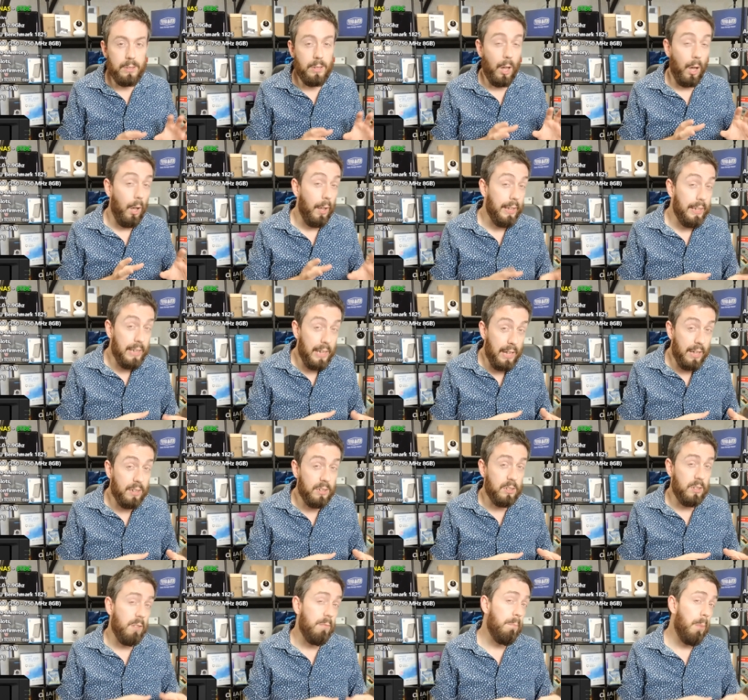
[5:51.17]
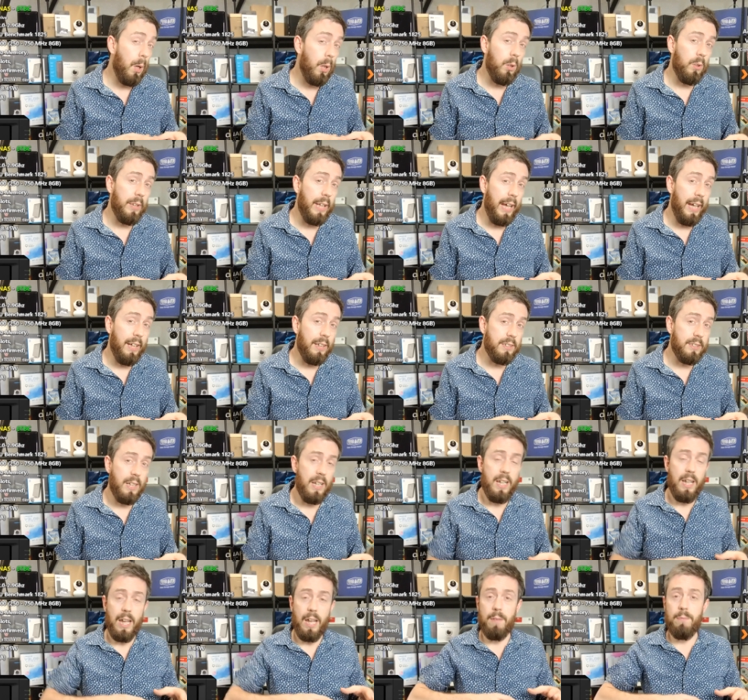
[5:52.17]
tiniest of bottlenecks
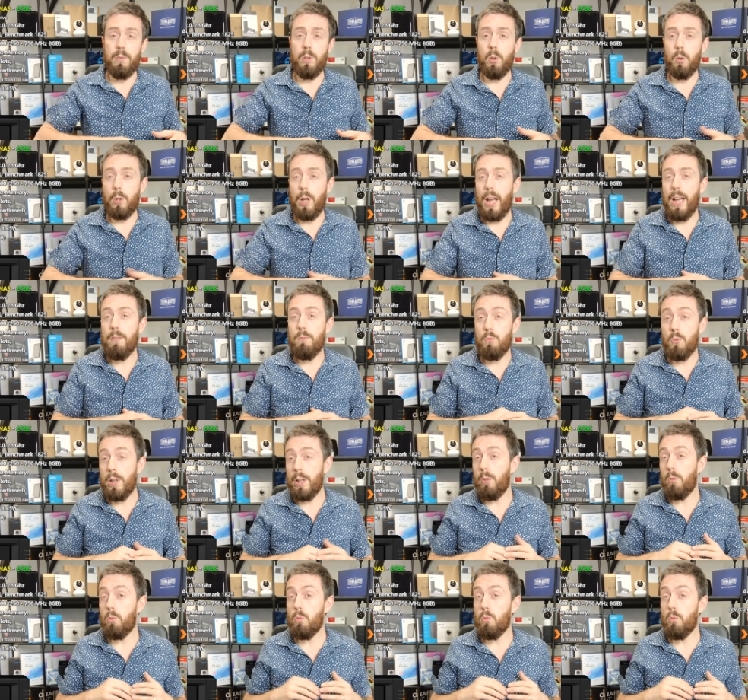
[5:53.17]
if you're going real,